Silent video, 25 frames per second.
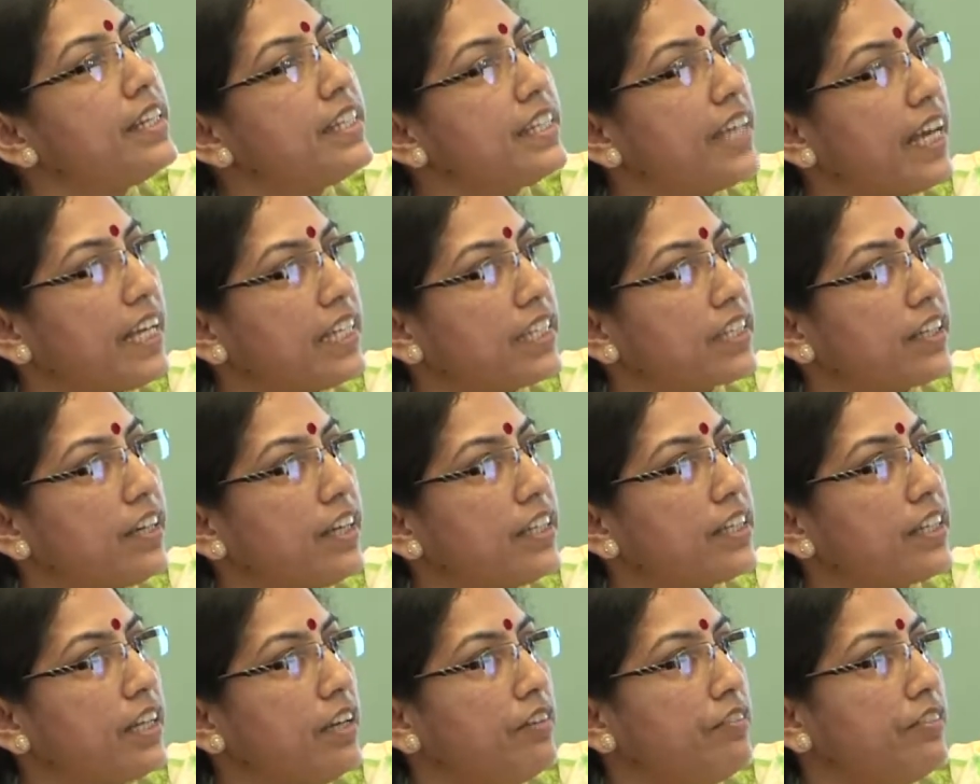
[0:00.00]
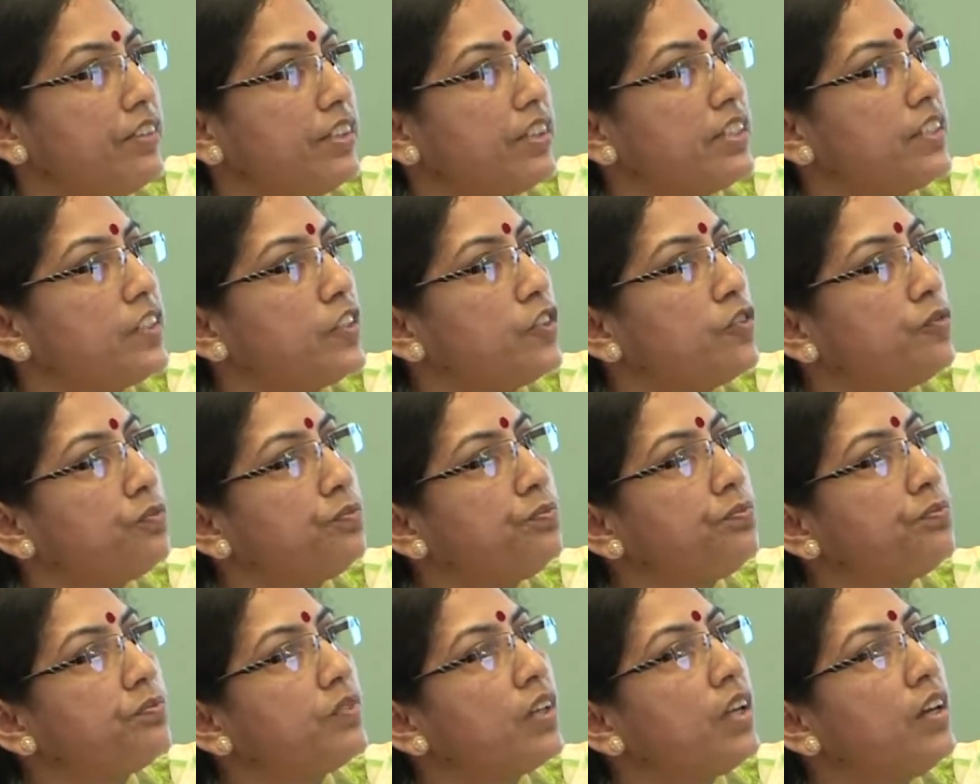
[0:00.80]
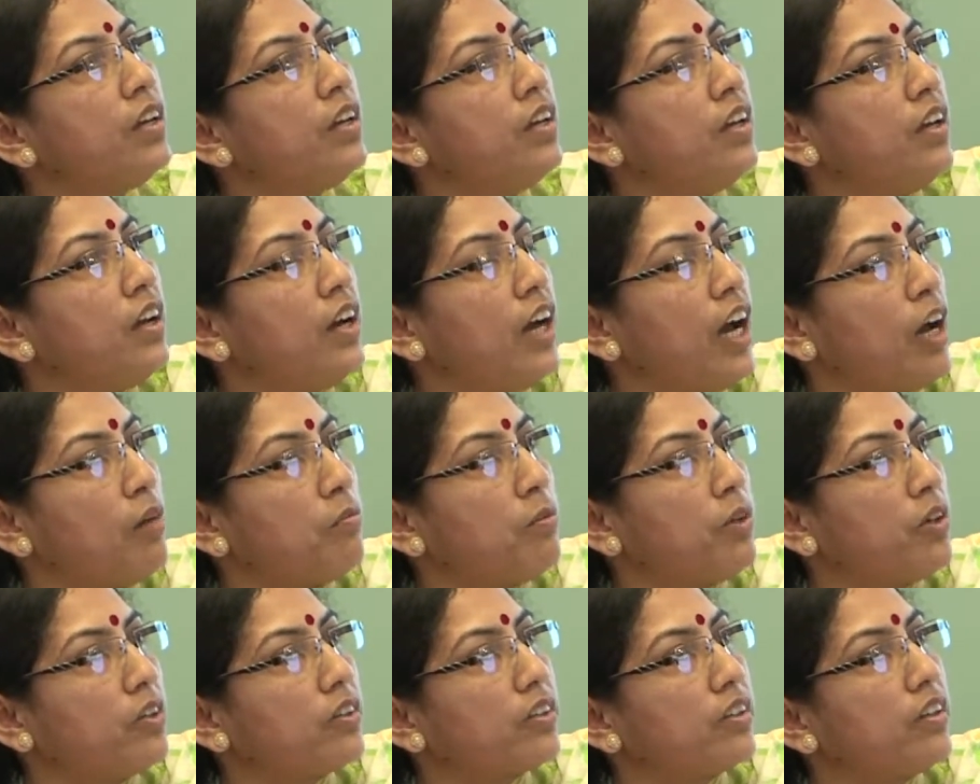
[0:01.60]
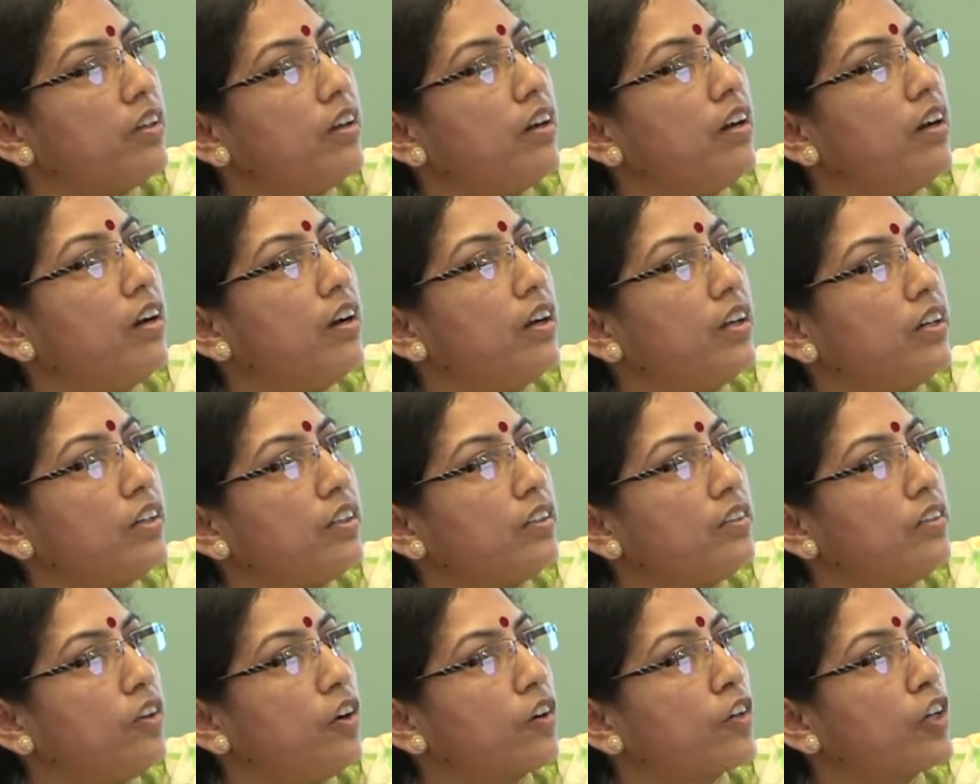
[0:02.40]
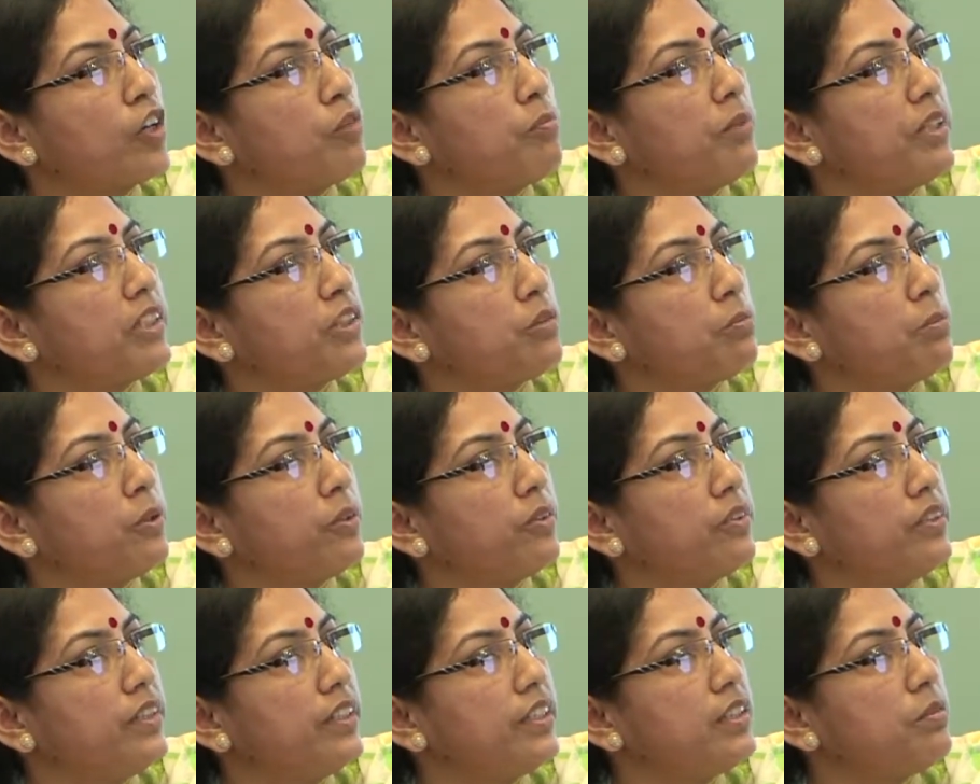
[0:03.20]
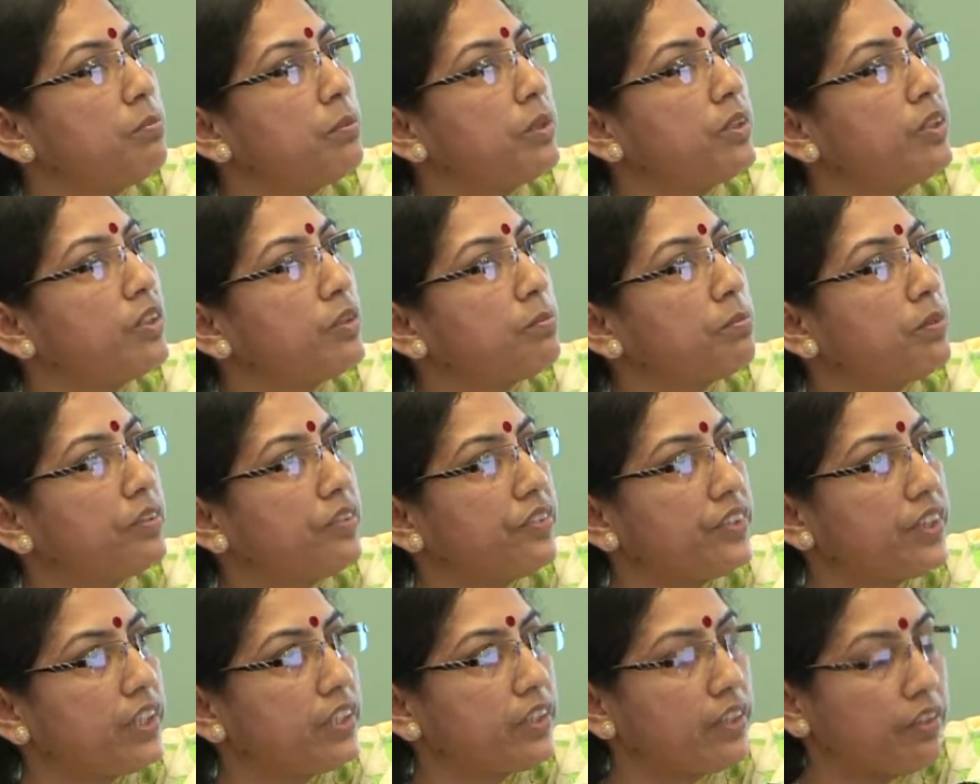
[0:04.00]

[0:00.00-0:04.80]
size class levels. I'm not talking much about this because Professor